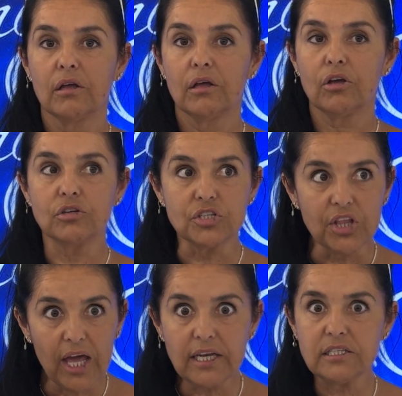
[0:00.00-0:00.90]
Because
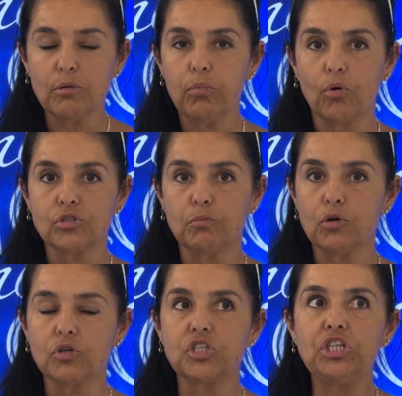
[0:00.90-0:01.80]
that is important,
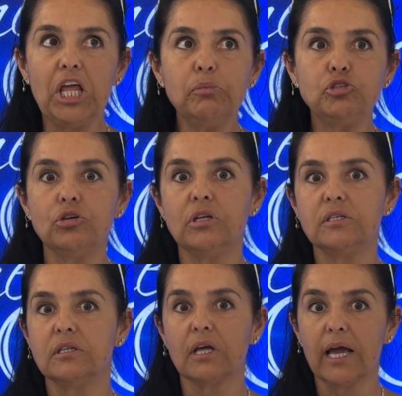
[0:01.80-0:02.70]
because Neptune is
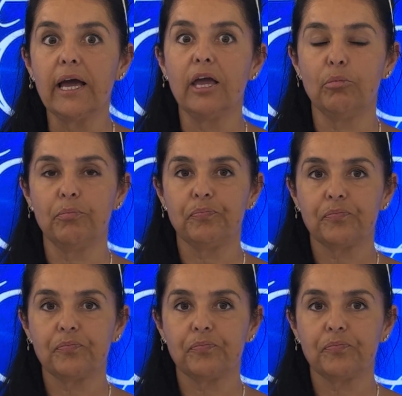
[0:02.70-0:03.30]
in the game,